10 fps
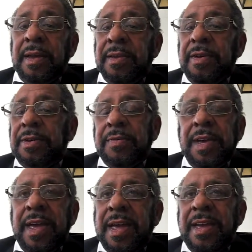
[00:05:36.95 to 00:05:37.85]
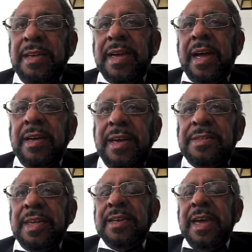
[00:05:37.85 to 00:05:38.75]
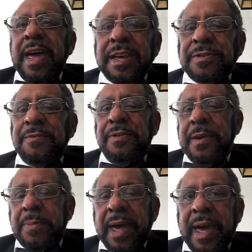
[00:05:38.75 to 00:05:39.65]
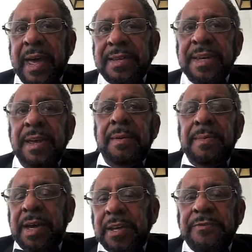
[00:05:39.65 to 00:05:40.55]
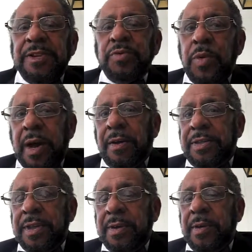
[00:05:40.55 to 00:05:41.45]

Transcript: You know, he think he has a free pass because of his wealth,